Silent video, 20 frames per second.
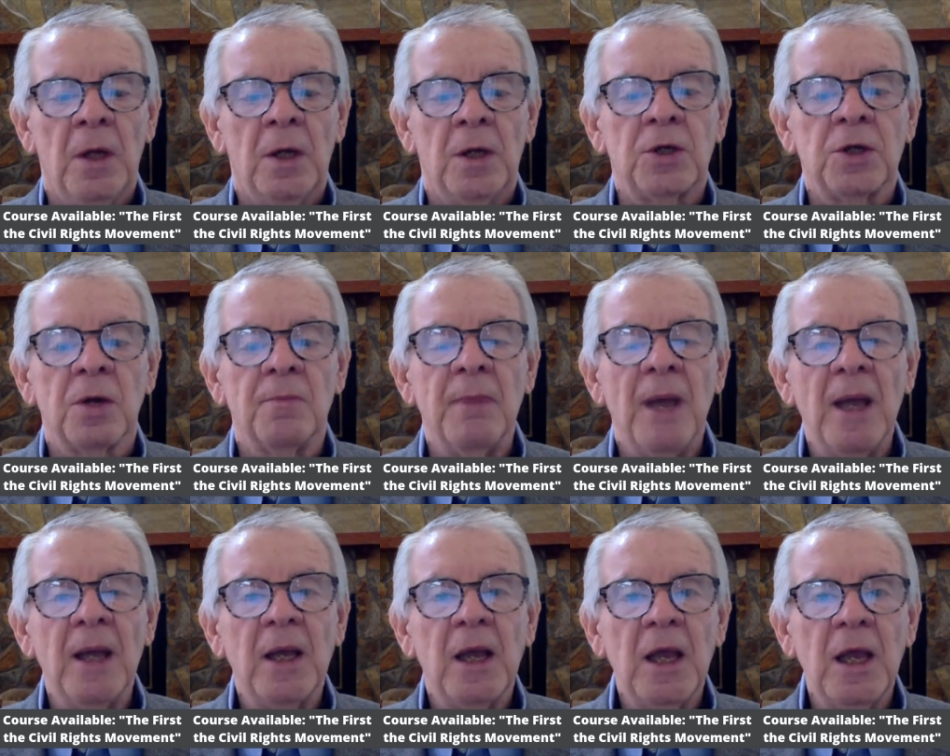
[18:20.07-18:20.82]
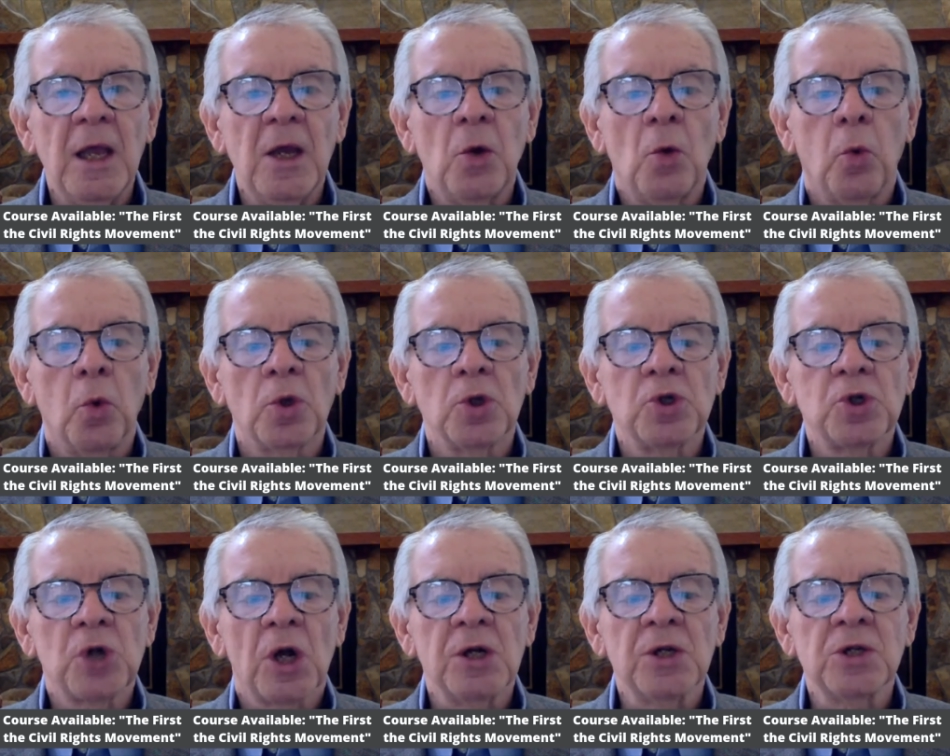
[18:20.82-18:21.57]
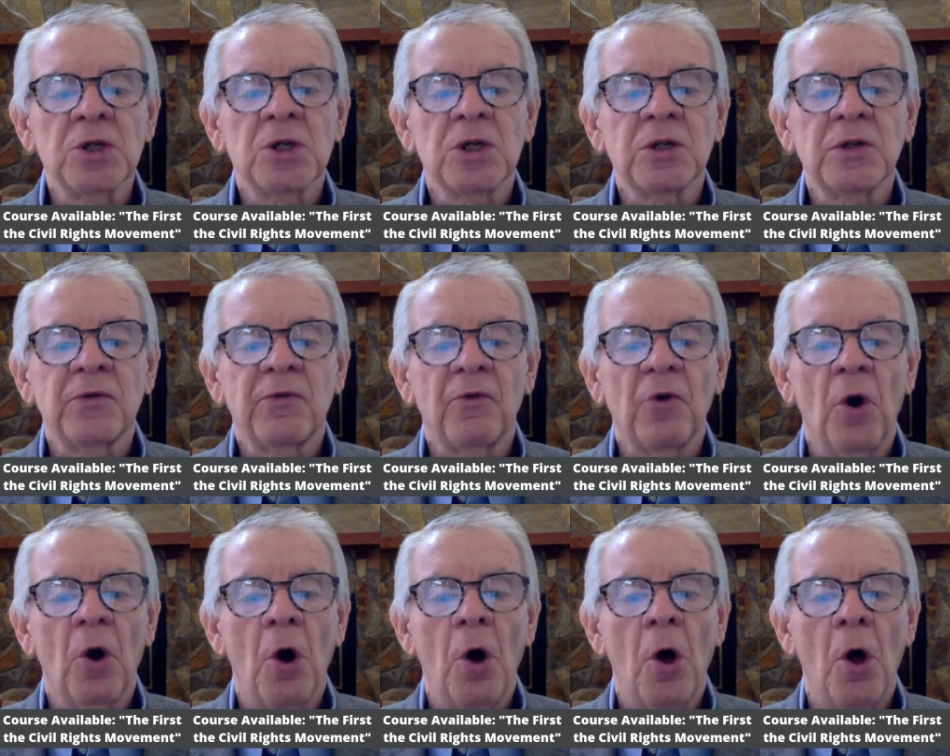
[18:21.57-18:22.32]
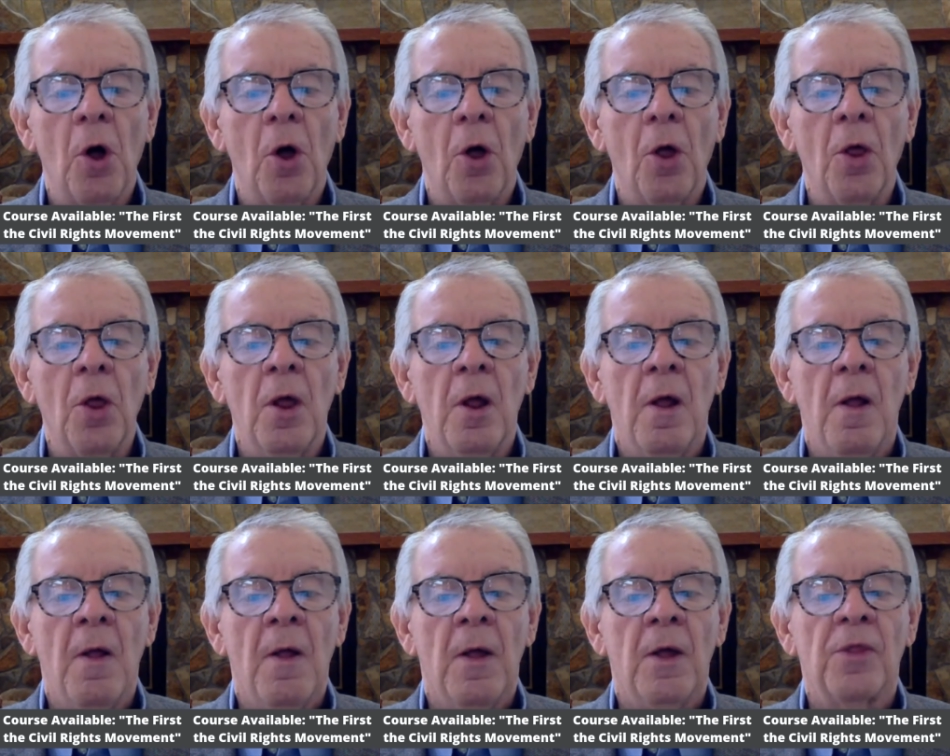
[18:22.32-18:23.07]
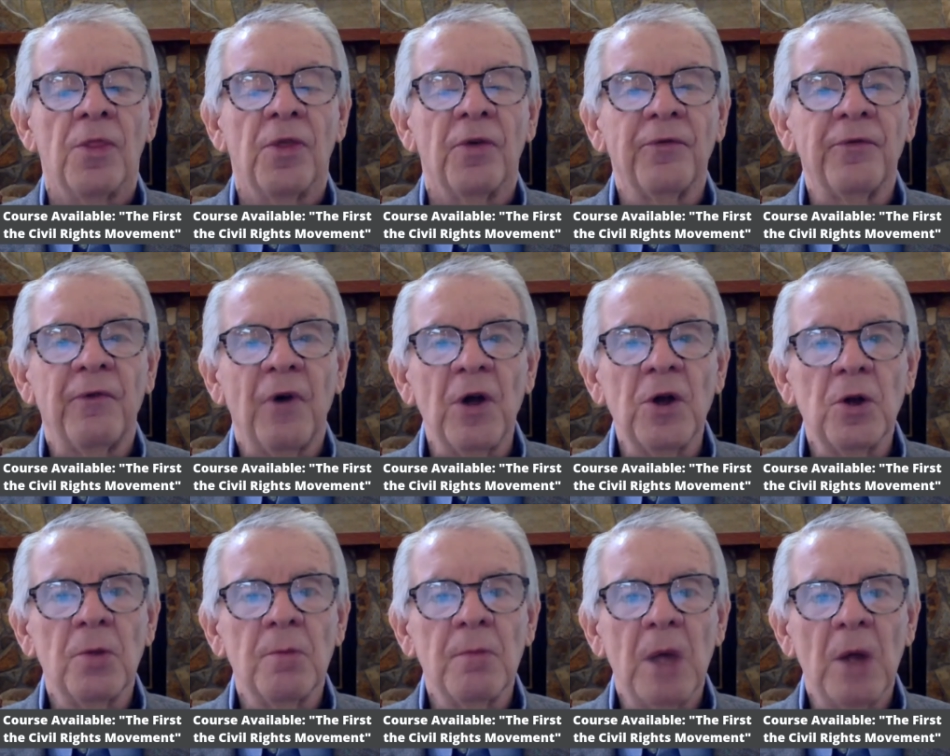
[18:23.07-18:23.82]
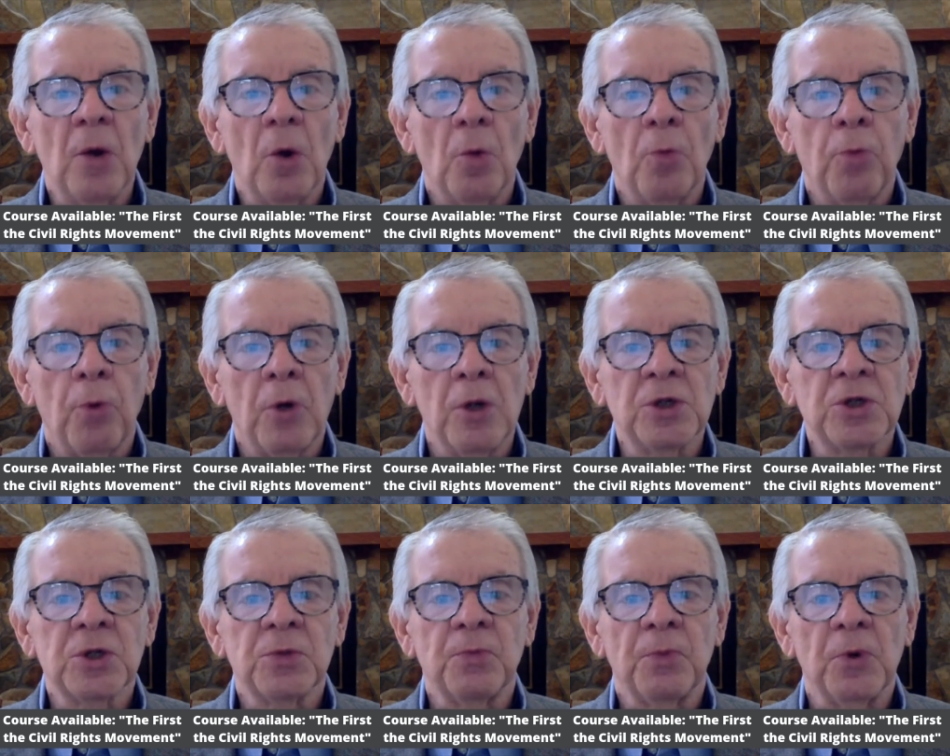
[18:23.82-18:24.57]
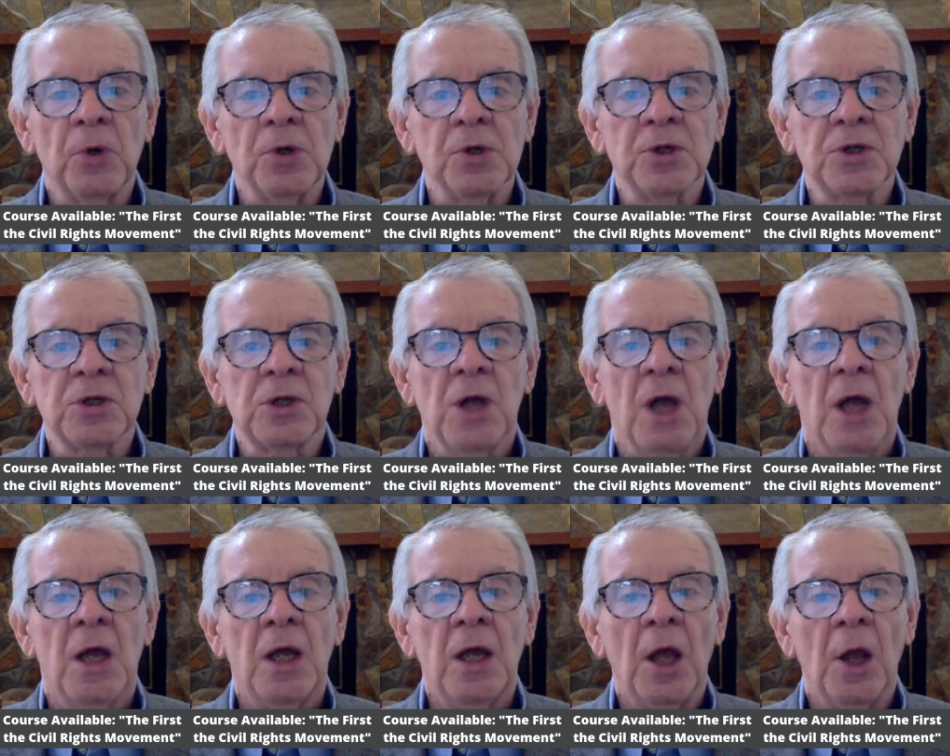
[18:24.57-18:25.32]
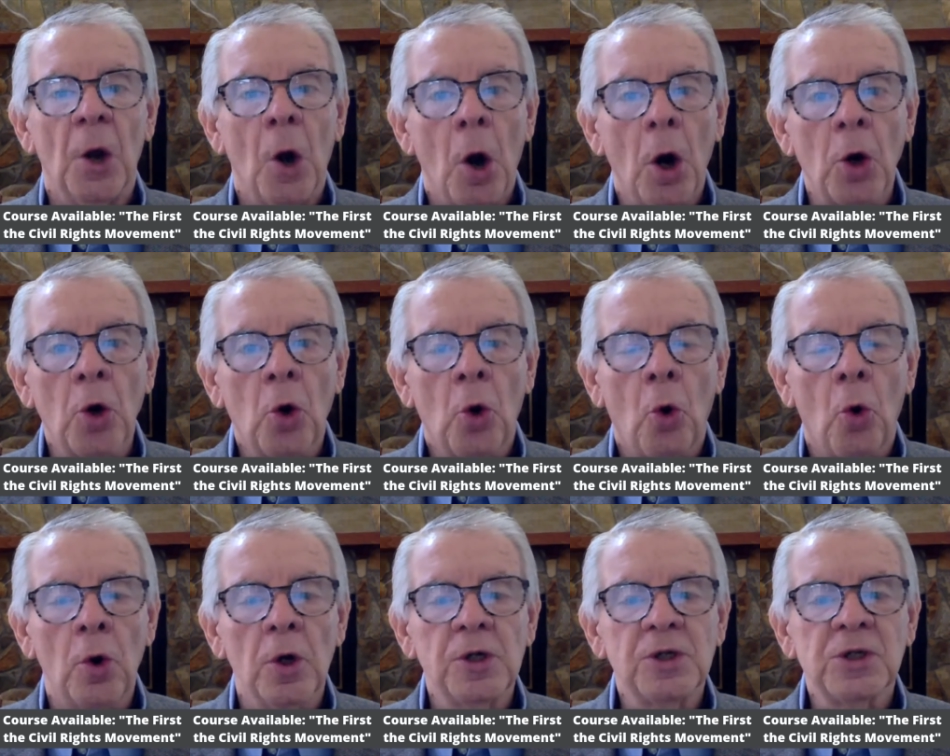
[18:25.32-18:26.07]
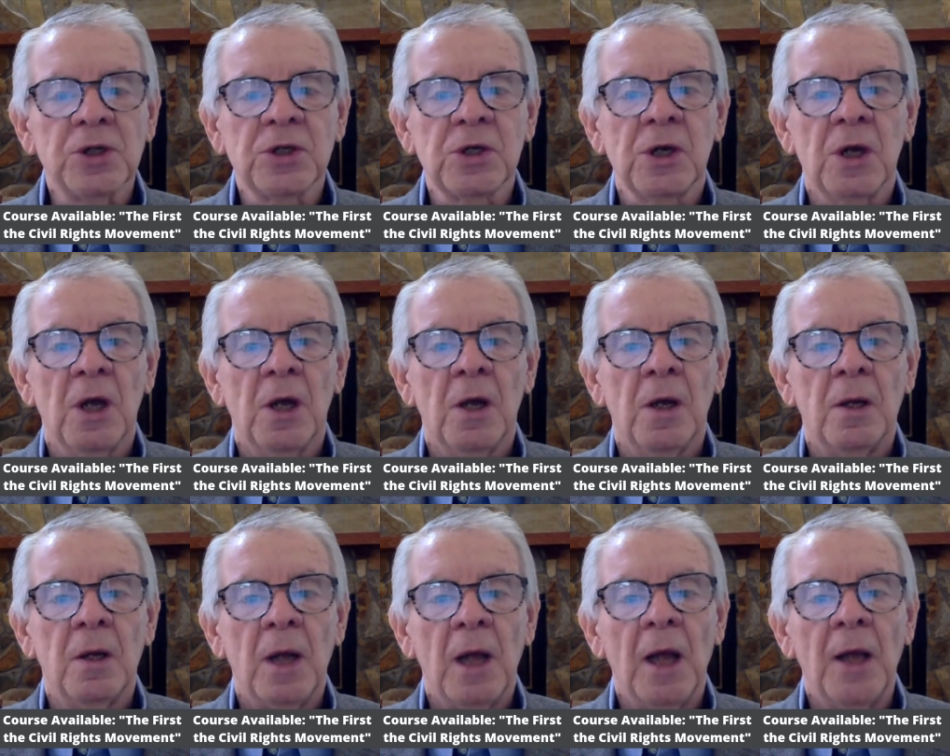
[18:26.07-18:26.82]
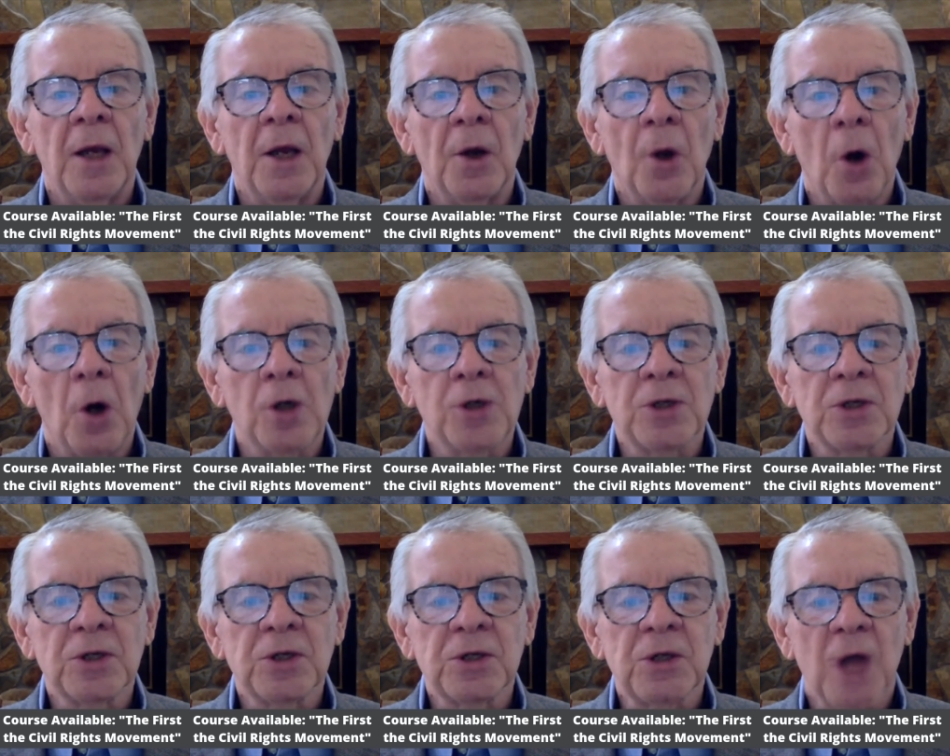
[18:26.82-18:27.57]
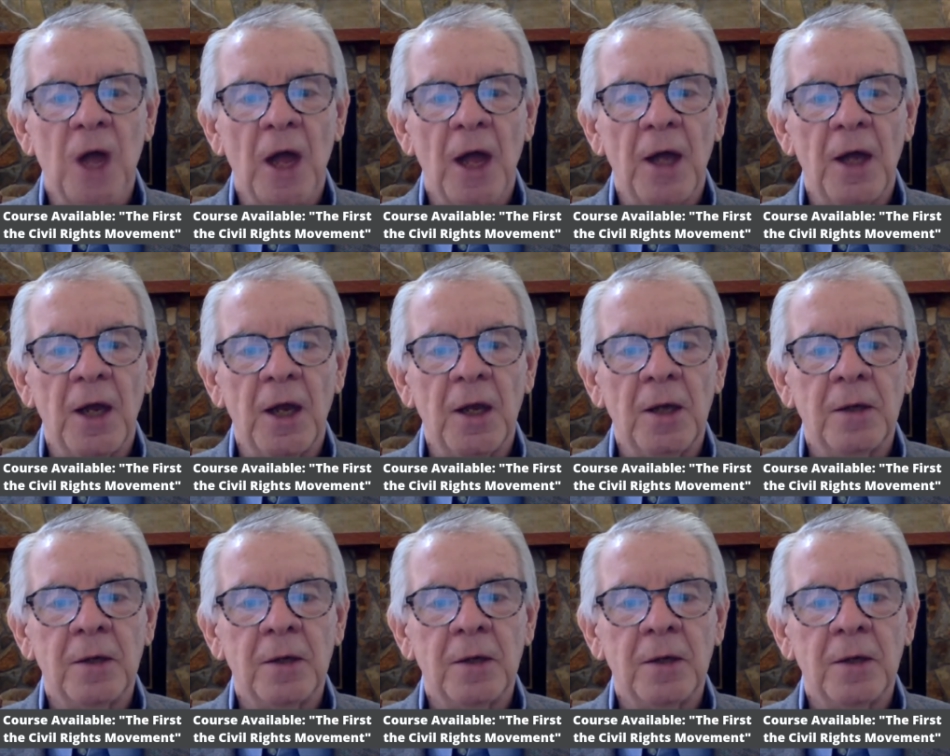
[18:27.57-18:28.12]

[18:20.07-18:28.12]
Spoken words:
to make equal justice for all the fundamental principles in our courts and in our society.